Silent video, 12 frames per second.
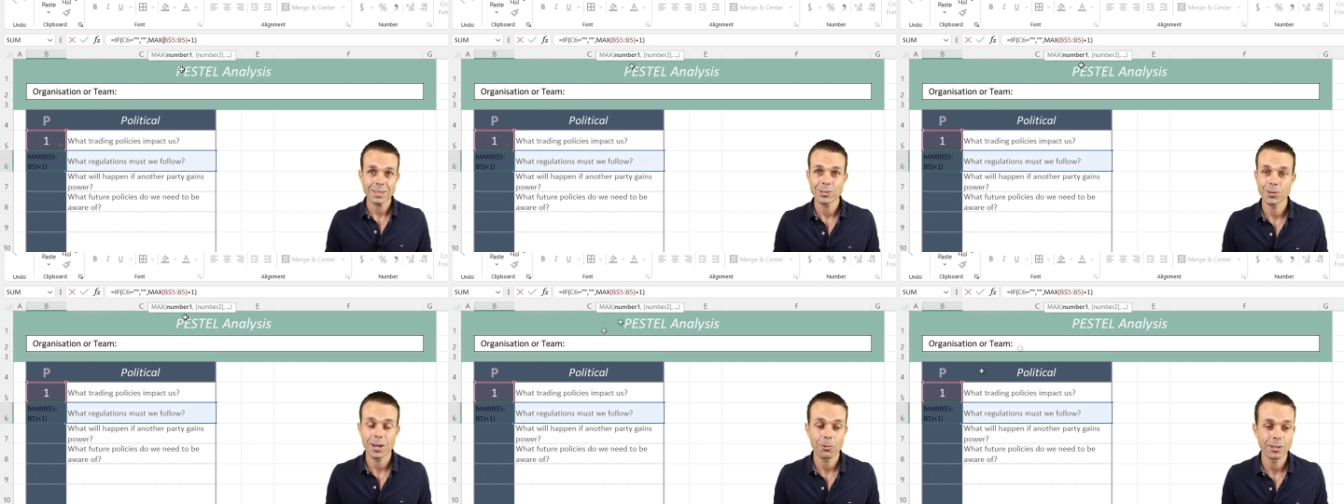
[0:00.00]

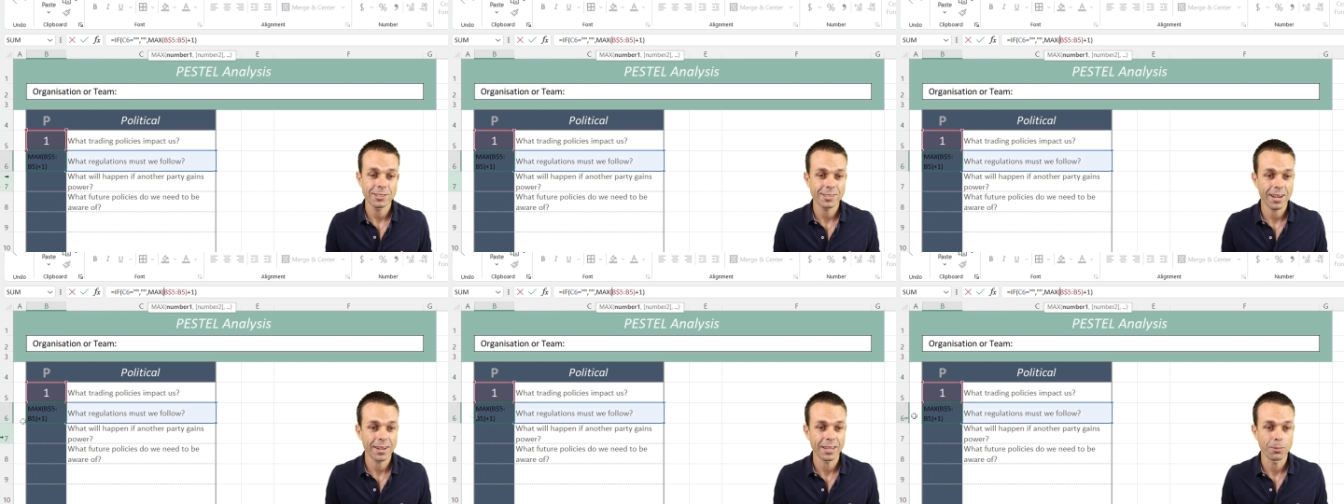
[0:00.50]
So now we're
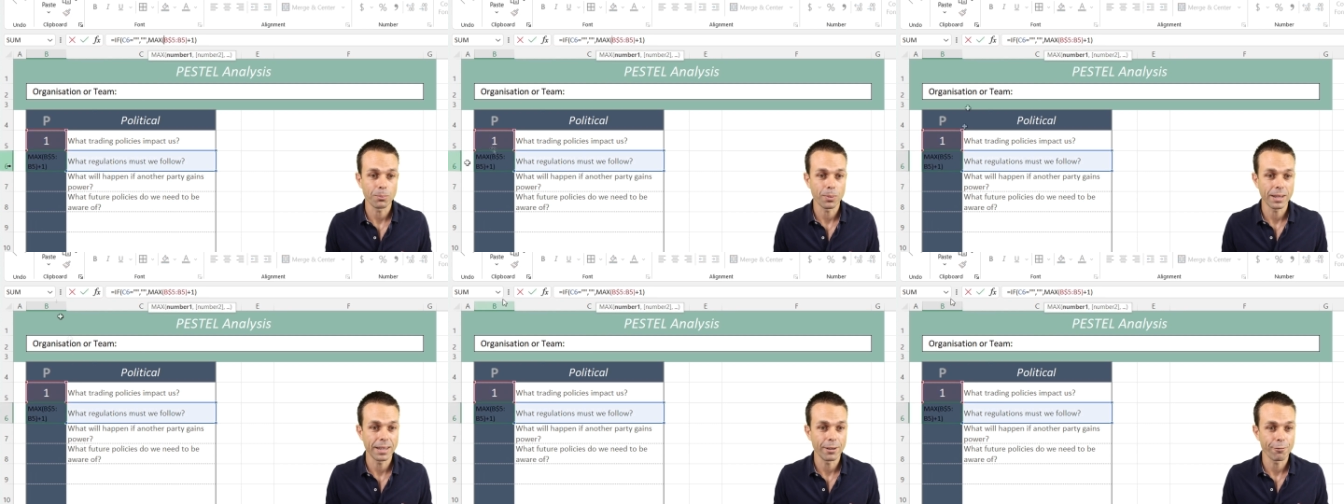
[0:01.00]
starting at
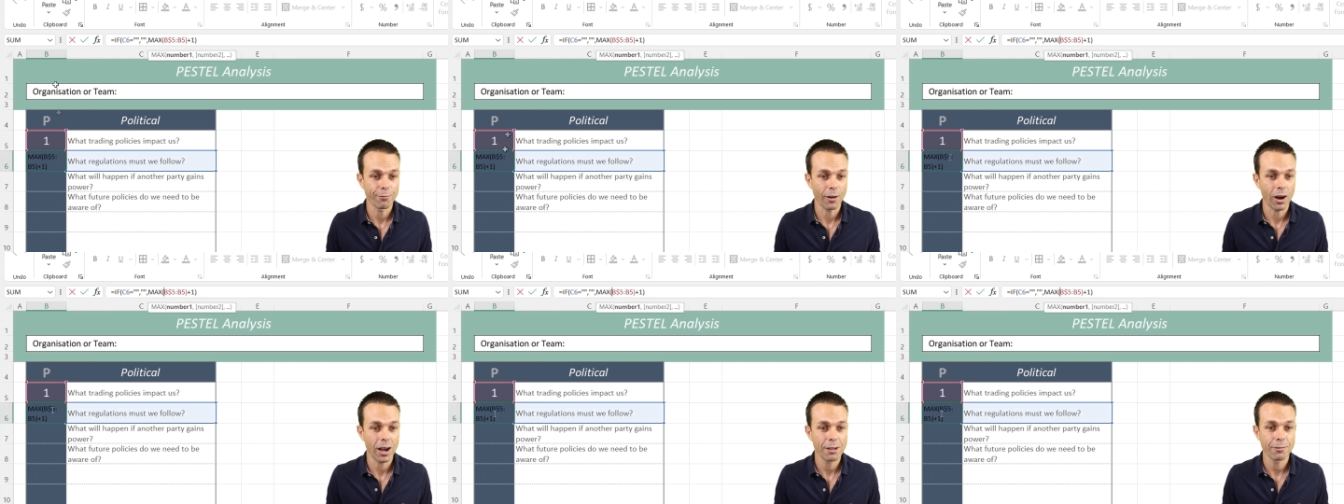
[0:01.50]

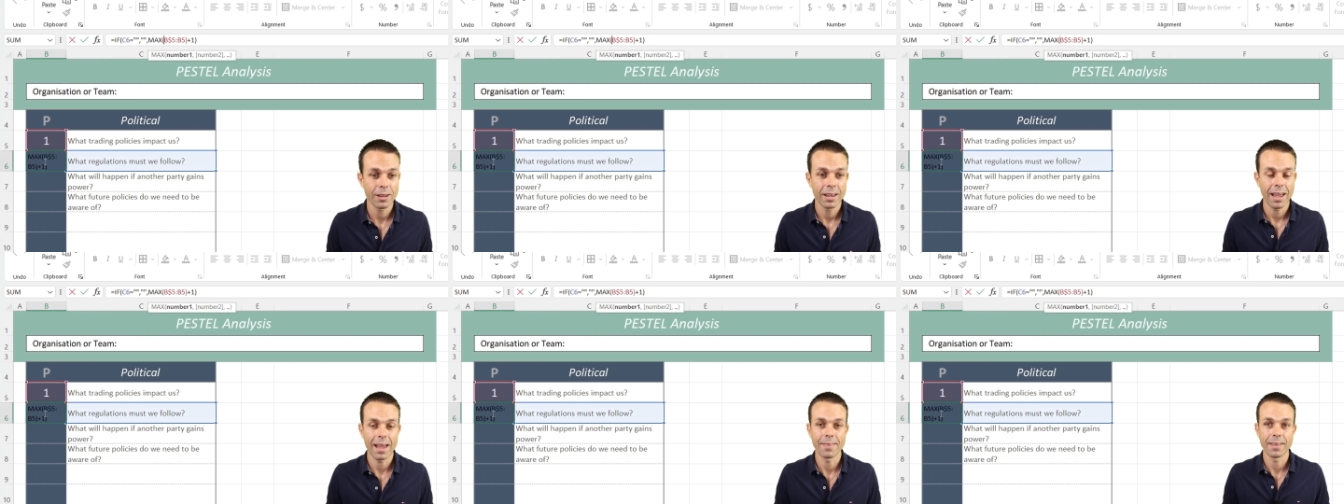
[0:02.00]
B5,
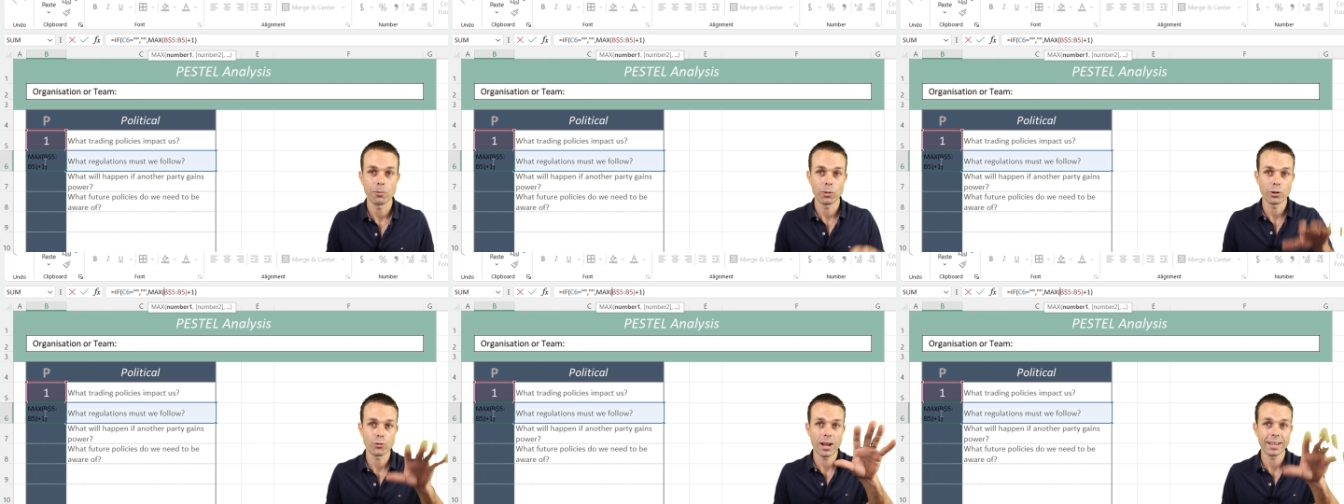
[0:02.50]
and then
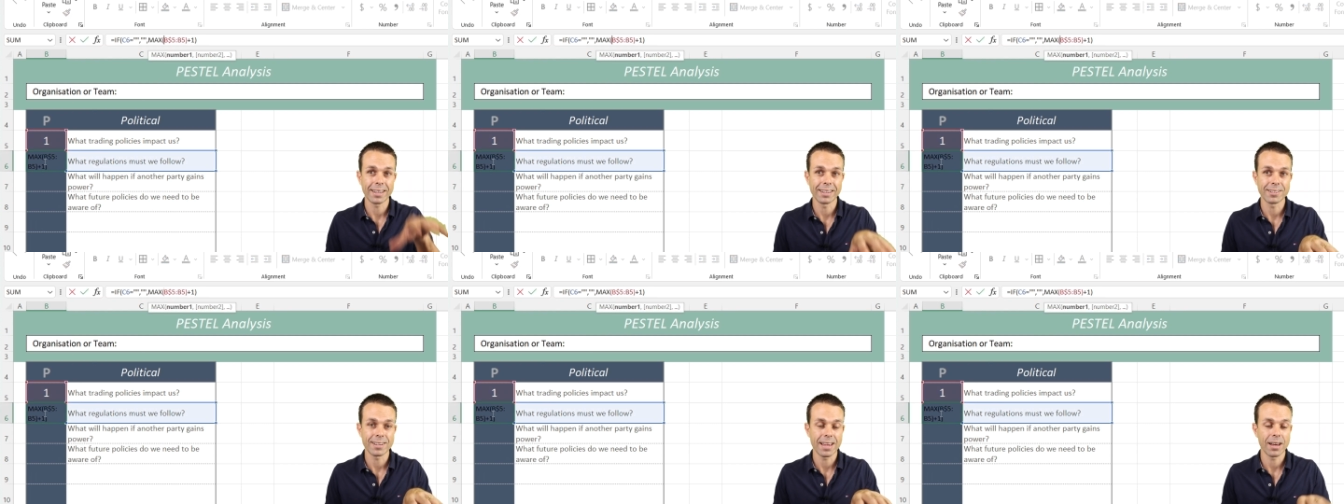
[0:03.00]
we're dragging
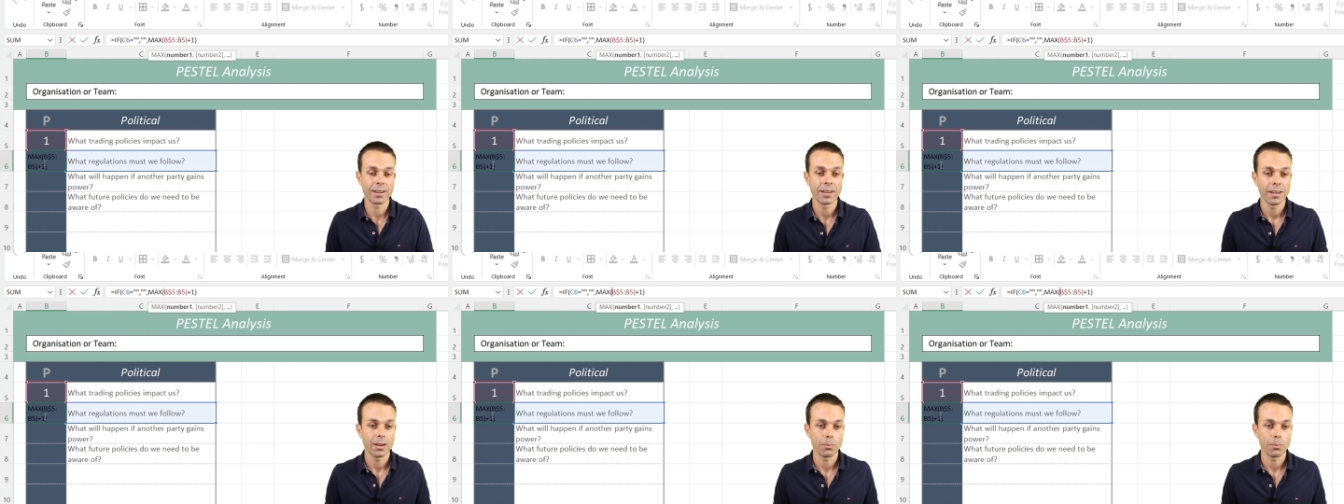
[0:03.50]
it down.